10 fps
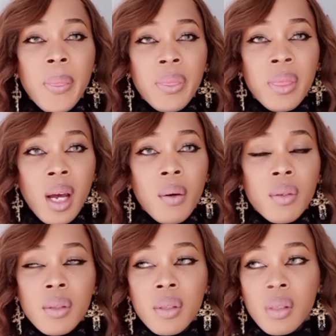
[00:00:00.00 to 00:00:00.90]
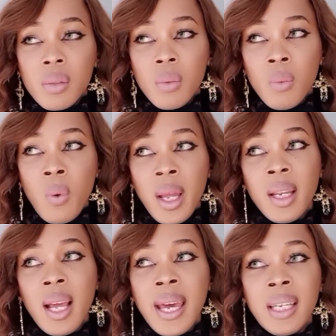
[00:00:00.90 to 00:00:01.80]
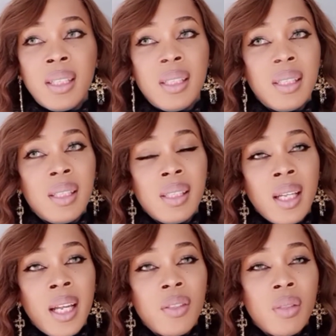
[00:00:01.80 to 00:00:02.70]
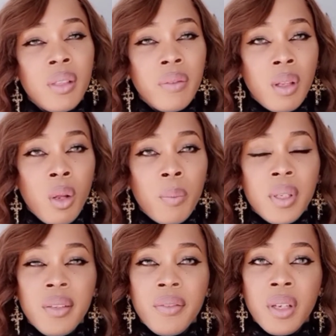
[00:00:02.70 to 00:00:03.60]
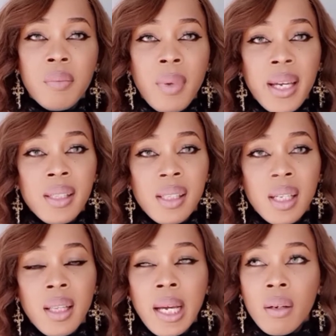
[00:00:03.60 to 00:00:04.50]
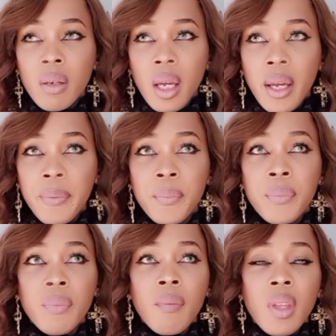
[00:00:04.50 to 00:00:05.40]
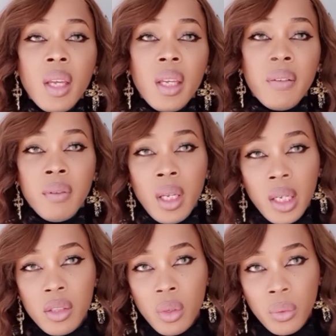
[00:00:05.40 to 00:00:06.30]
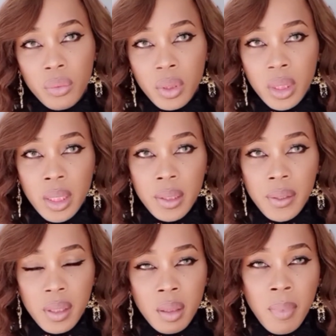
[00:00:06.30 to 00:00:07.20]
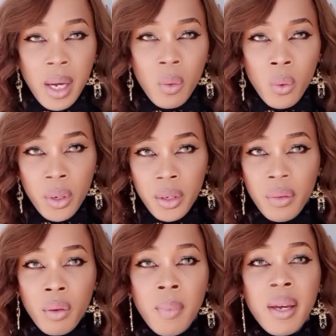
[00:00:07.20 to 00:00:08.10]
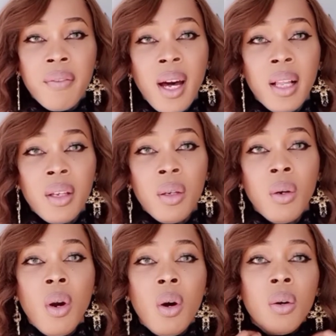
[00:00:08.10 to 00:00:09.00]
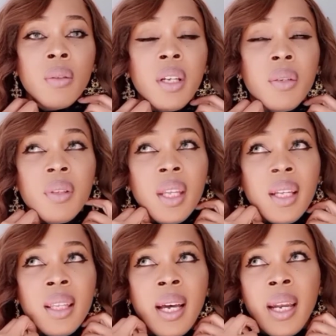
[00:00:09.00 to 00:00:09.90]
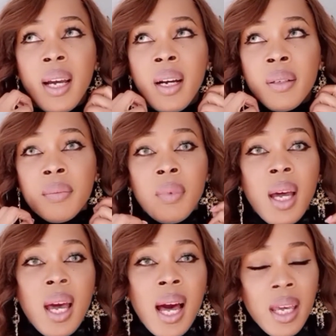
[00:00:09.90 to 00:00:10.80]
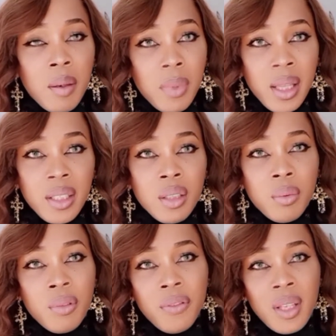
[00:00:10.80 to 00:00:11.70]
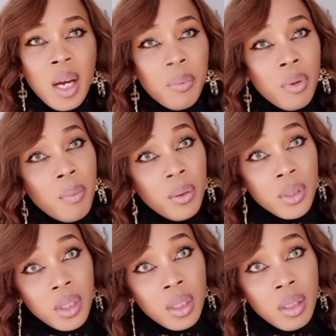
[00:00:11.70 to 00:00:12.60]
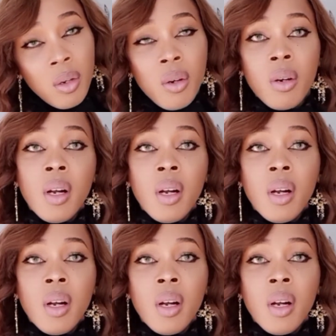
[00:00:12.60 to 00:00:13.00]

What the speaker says: that was when I started to develop a different mindset, like, okay, if they don't really see my worth or my value, or they don't think that I am eligible for that promotion or